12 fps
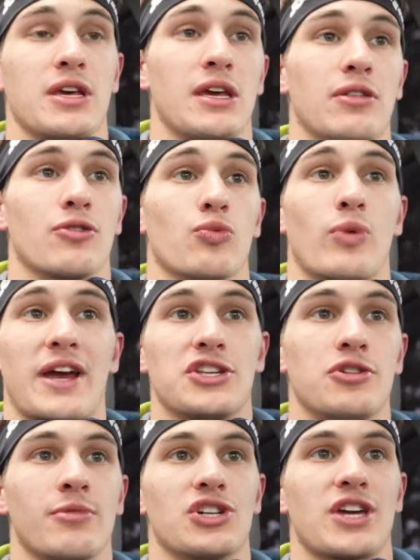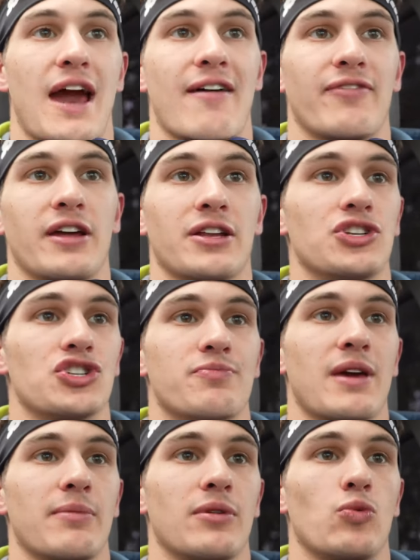either way too much caffeine and
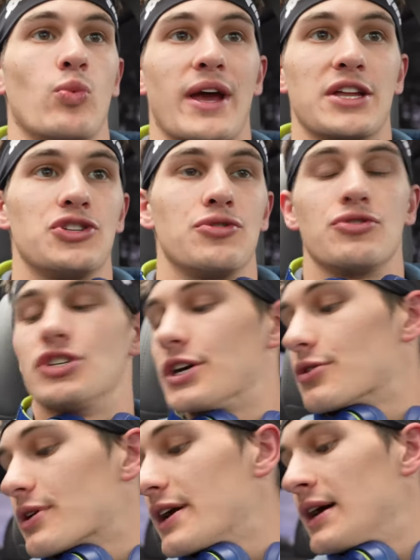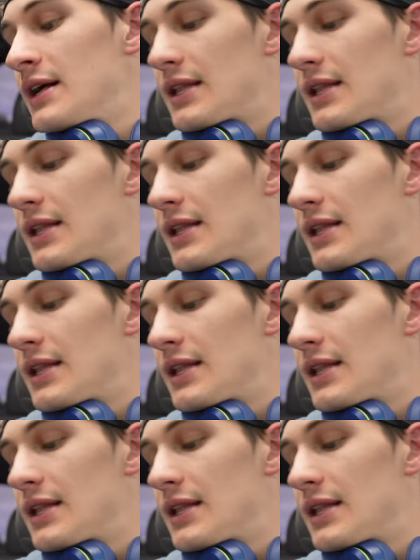just make me way too jittery.